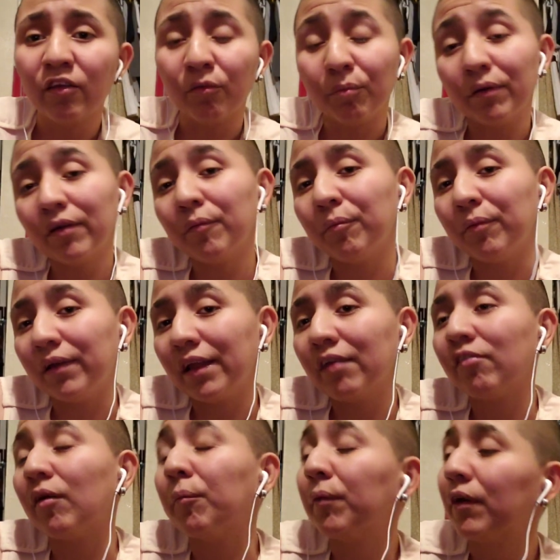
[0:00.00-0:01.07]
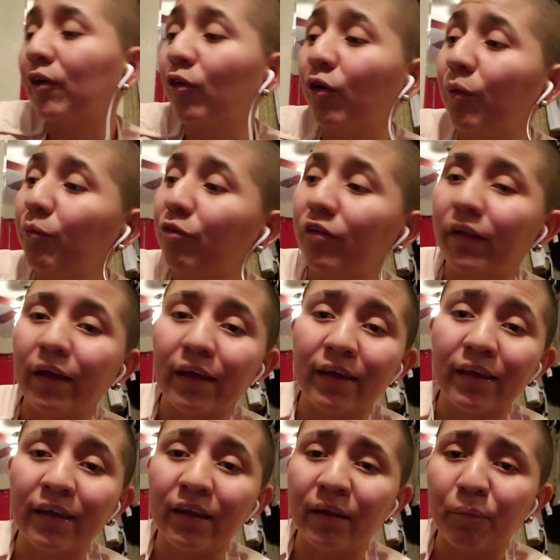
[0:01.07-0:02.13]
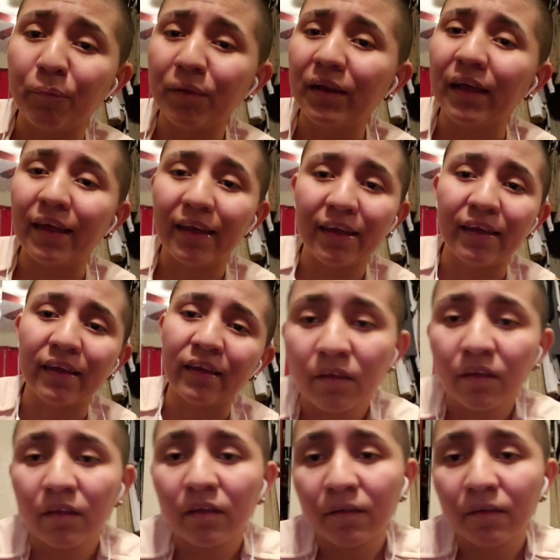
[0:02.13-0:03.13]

you better believe I'm going to go up to that kid and be like, hey.